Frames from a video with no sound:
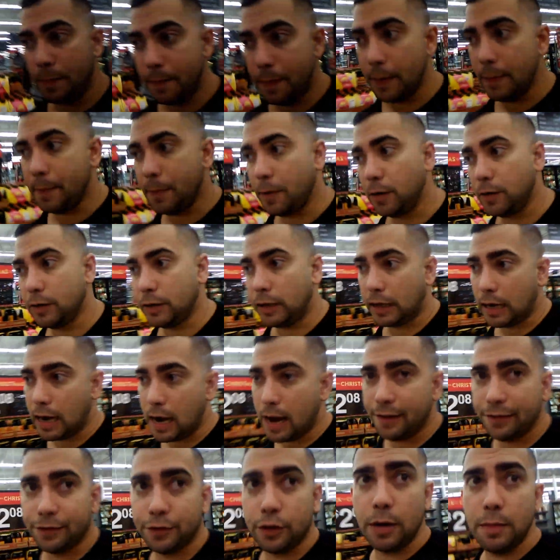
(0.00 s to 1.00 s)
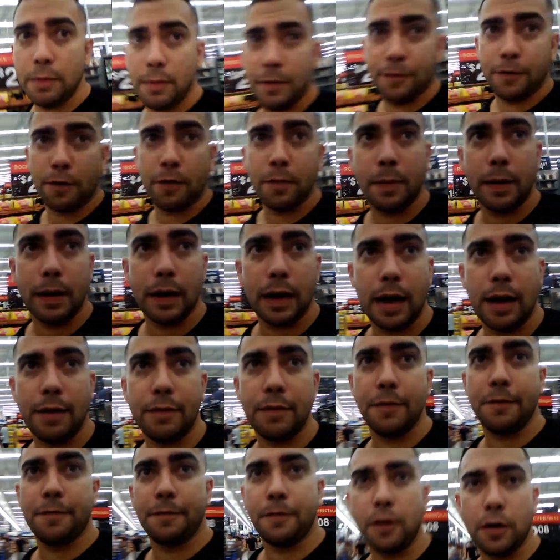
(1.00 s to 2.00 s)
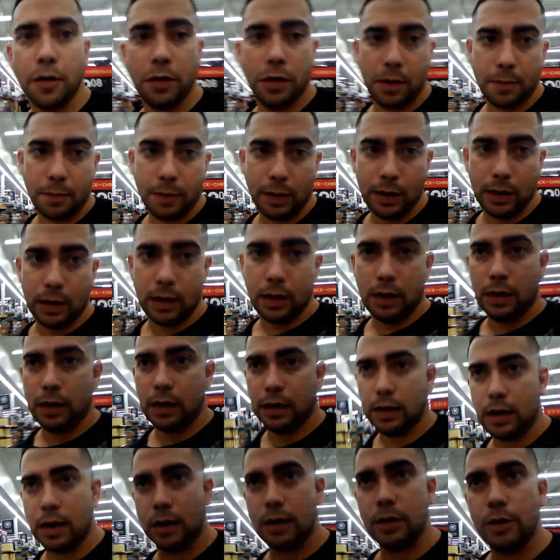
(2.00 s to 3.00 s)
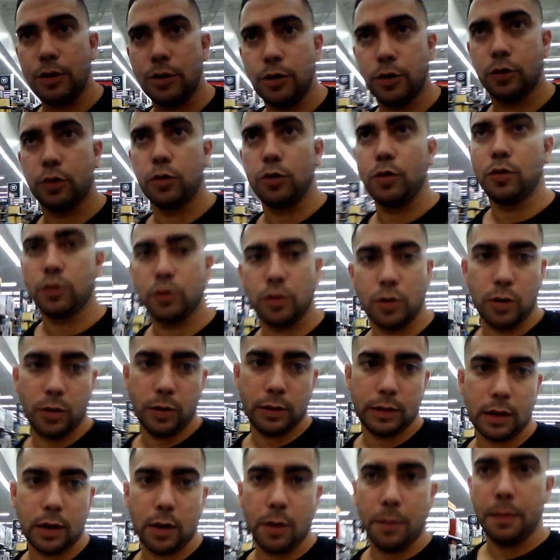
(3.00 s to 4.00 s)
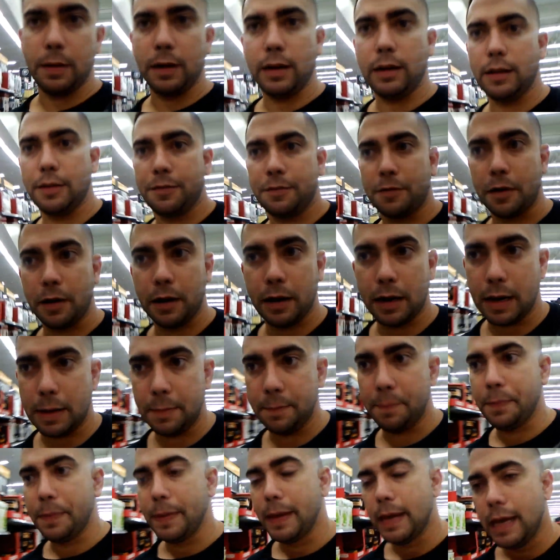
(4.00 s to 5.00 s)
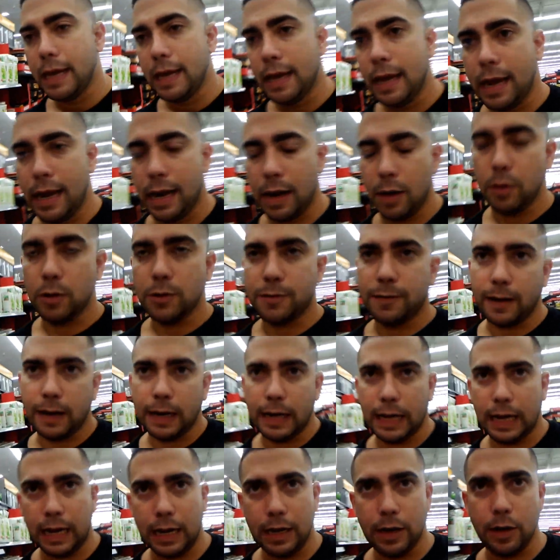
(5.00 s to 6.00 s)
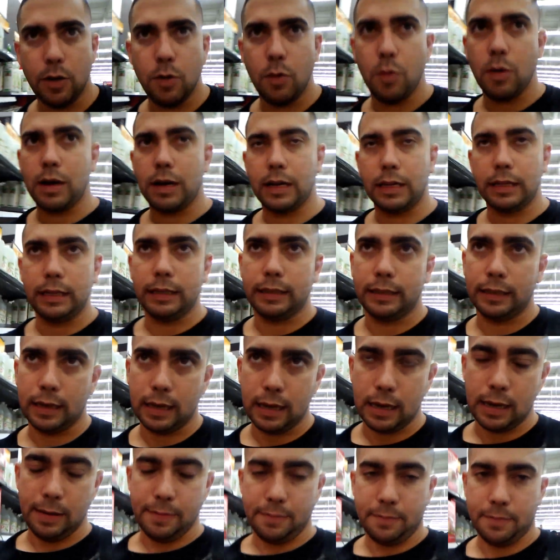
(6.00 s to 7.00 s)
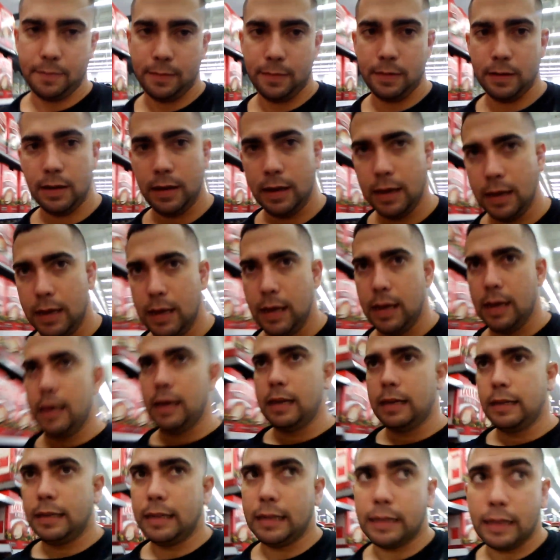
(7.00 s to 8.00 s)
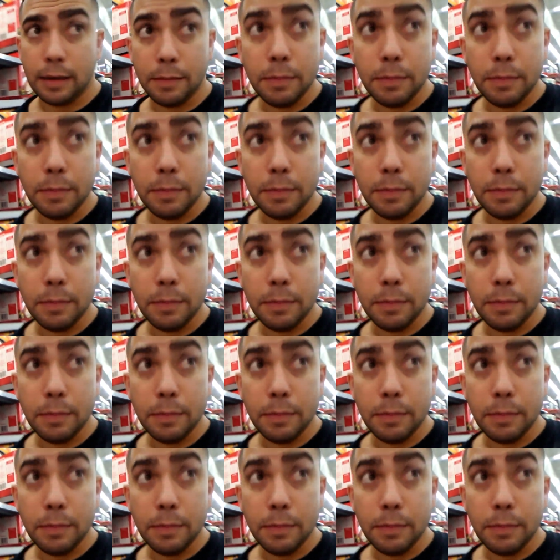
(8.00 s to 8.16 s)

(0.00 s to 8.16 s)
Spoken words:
people that I have trained before, but I haven't fought them in a year or two, so it's a completely different game. And I was fighting a new one at the time. The day